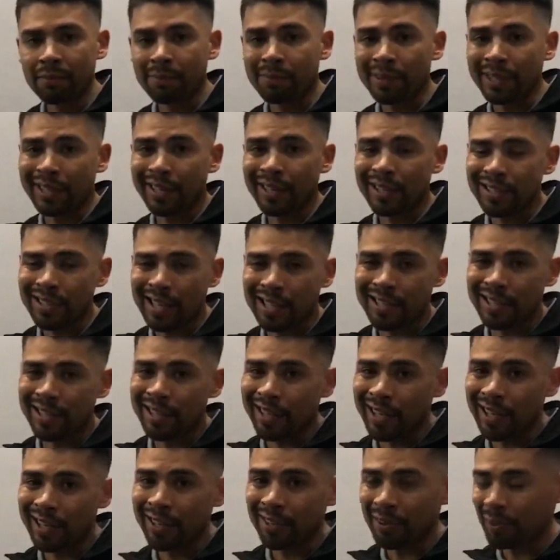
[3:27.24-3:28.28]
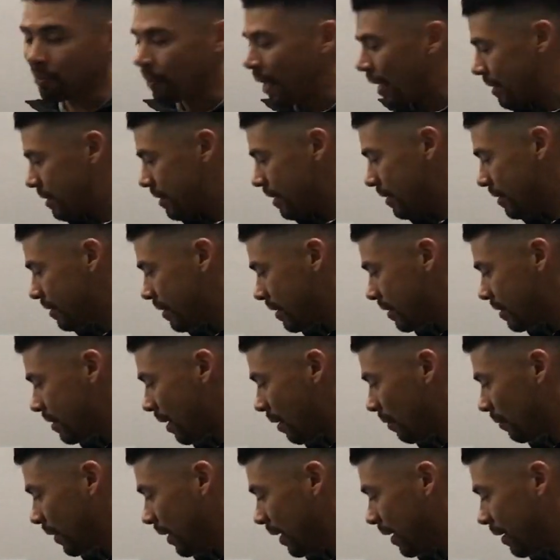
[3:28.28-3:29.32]
because I didn't hit it the right distance.
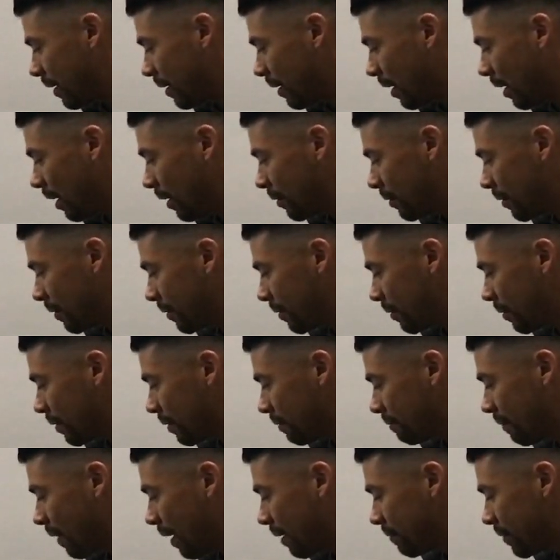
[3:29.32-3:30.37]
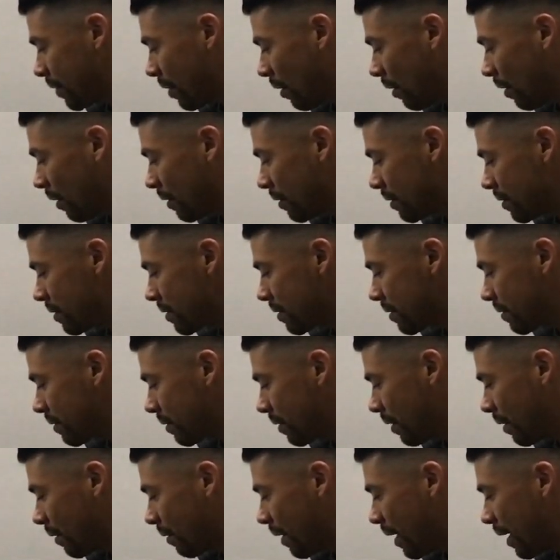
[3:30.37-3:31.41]
I only hit it 135 yards.
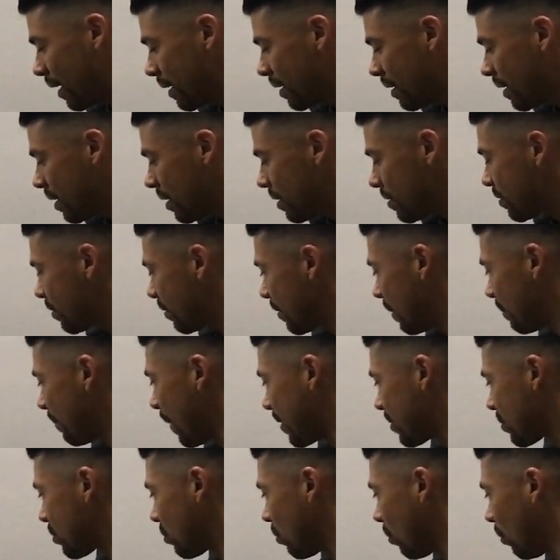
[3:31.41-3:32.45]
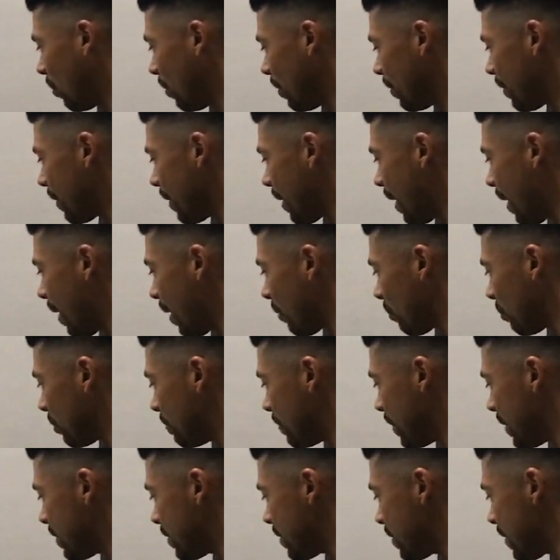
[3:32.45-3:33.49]
All right. So then my score there would
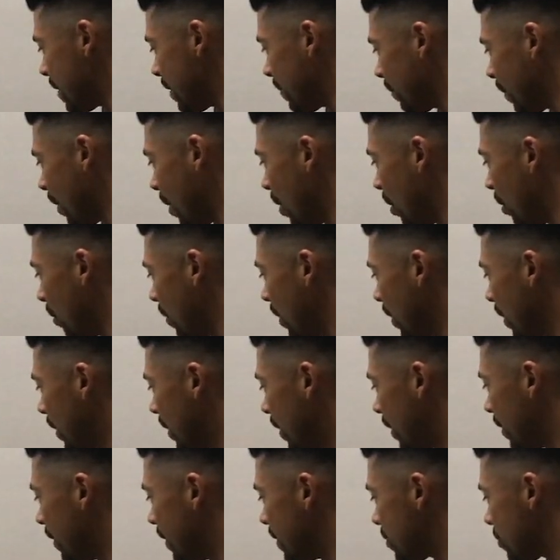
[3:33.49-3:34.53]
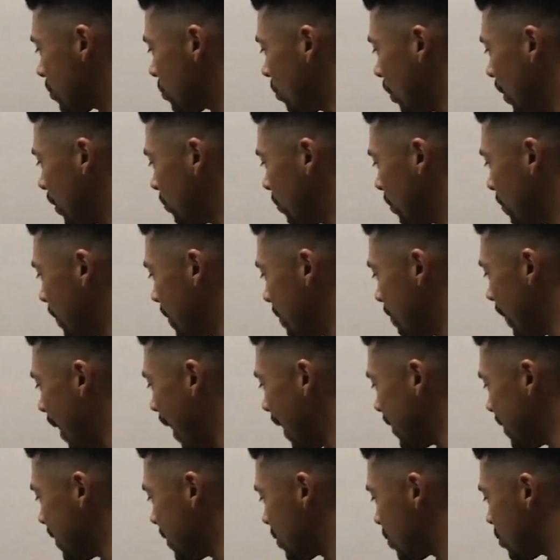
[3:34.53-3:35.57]
be 0. This one would be
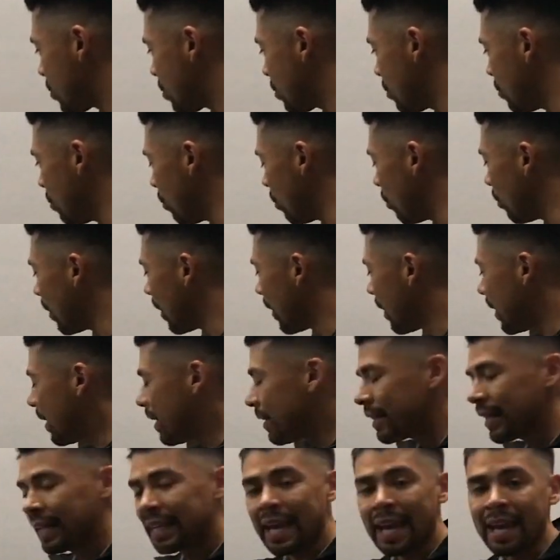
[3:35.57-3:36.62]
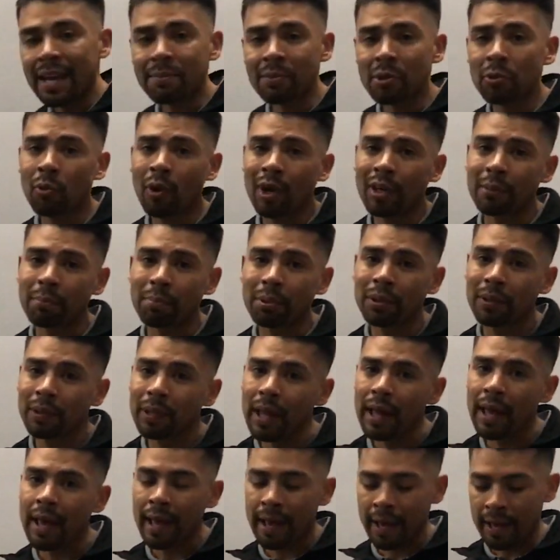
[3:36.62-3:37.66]
-2. The game you want to
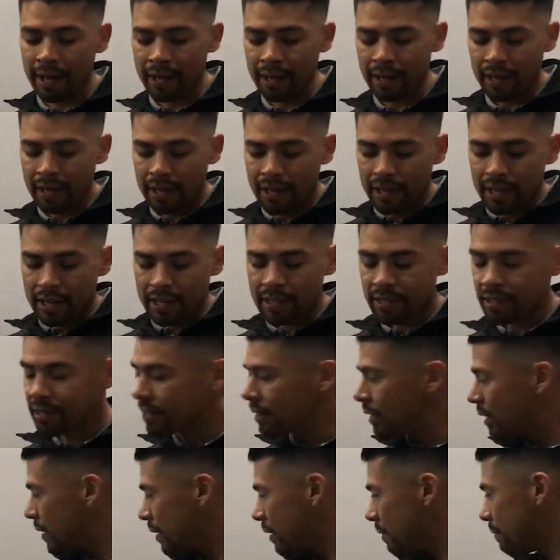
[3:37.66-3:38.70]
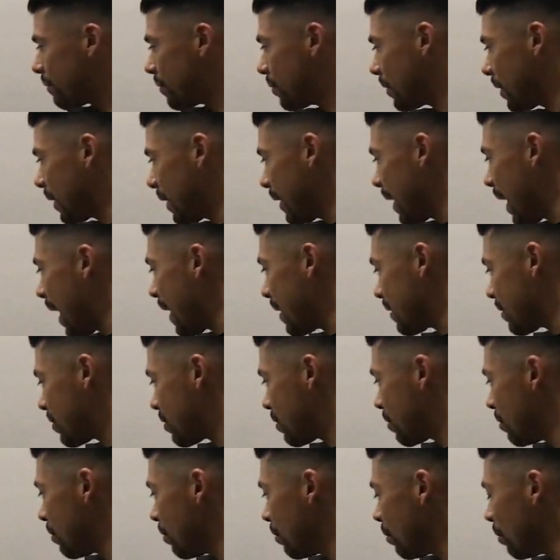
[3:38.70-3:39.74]
play is seeing if you could get
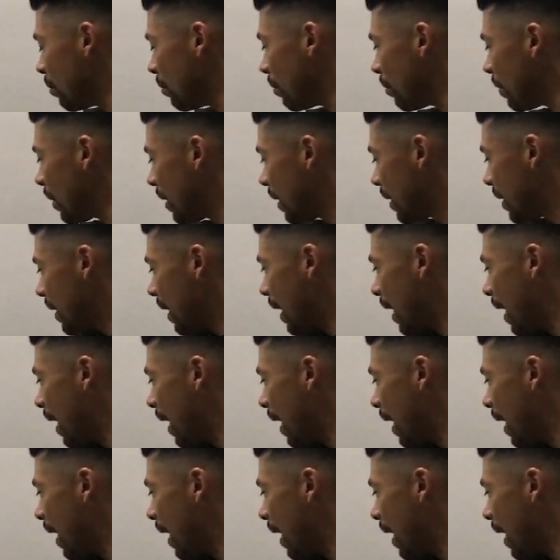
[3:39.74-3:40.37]
to